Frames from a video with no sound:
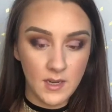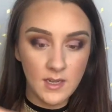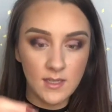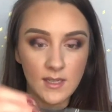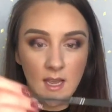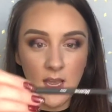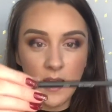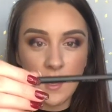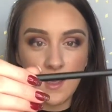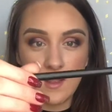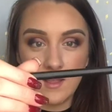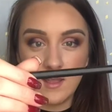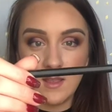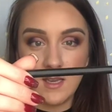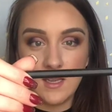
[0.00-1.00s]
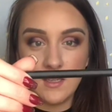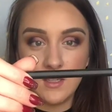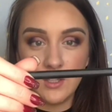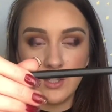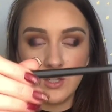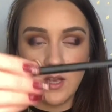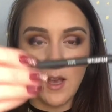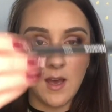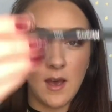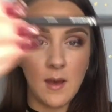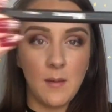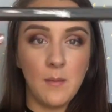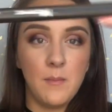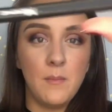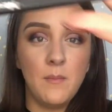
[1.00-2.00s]
gonna take this
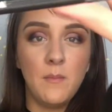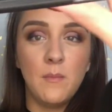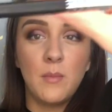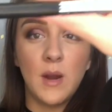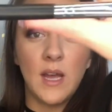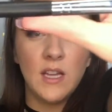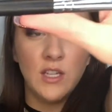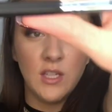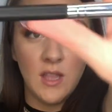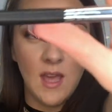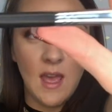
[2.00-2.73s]
brush, the